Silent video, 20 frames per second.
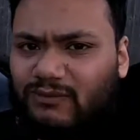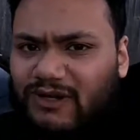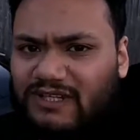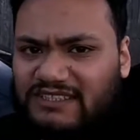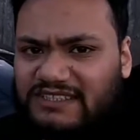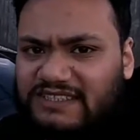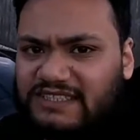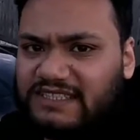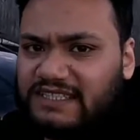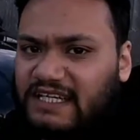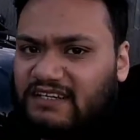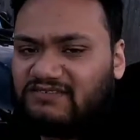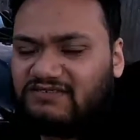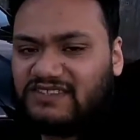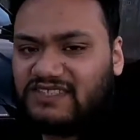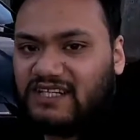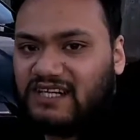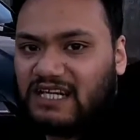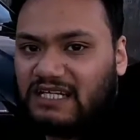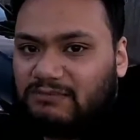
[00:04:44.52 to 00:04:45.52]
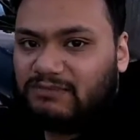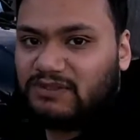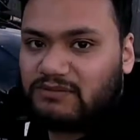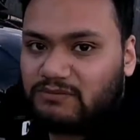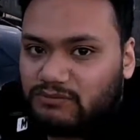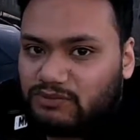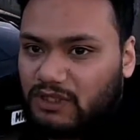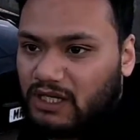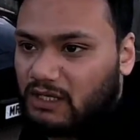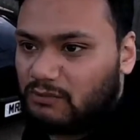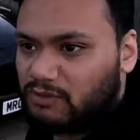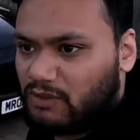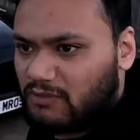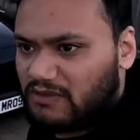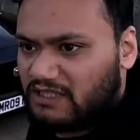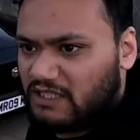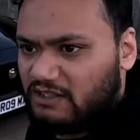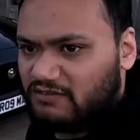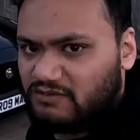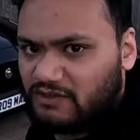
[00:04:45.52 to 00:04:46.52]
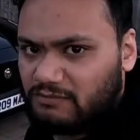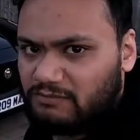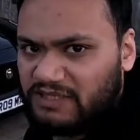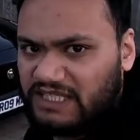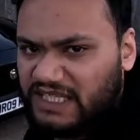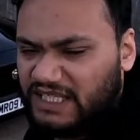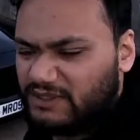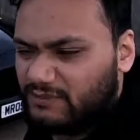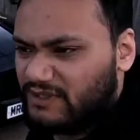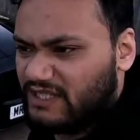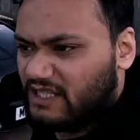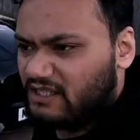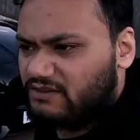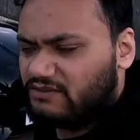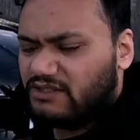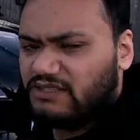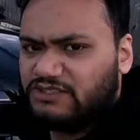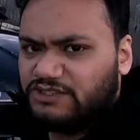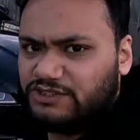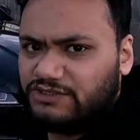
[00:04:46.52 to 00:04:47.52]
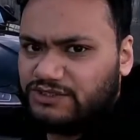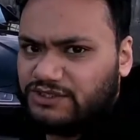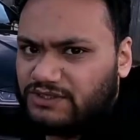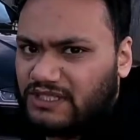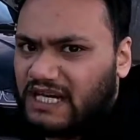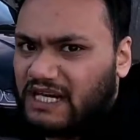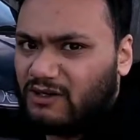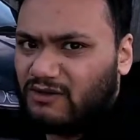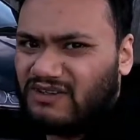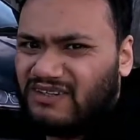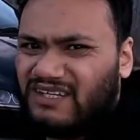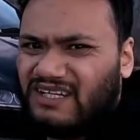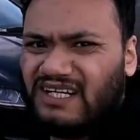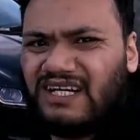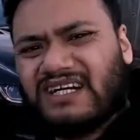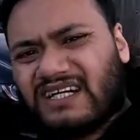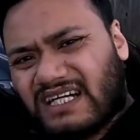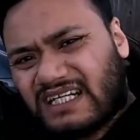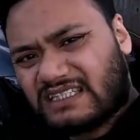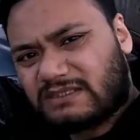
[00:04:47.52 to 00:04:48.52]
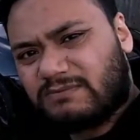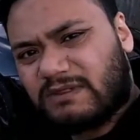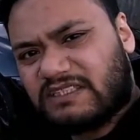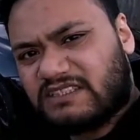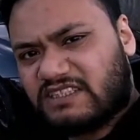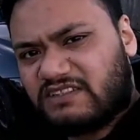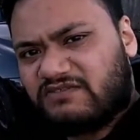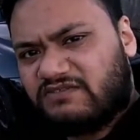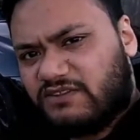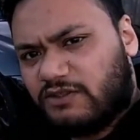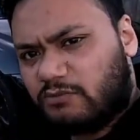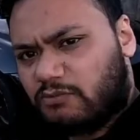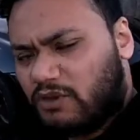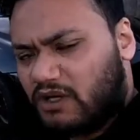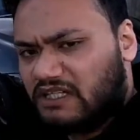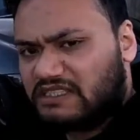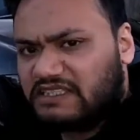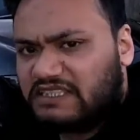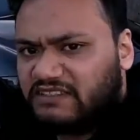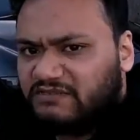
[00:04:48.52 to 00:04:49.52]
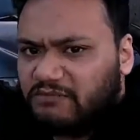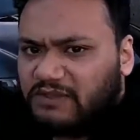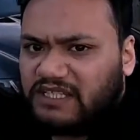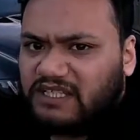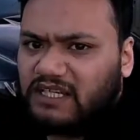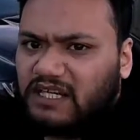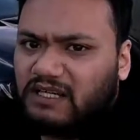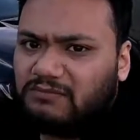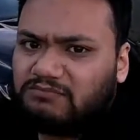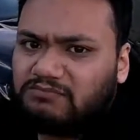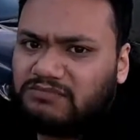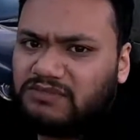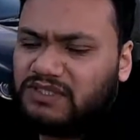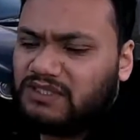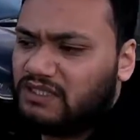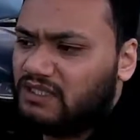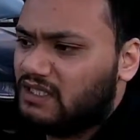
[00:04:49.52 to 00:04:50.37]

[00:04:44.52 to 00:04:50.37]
want an F-Type. I'll probably go for a P300 due to how expensive fuel prices have become.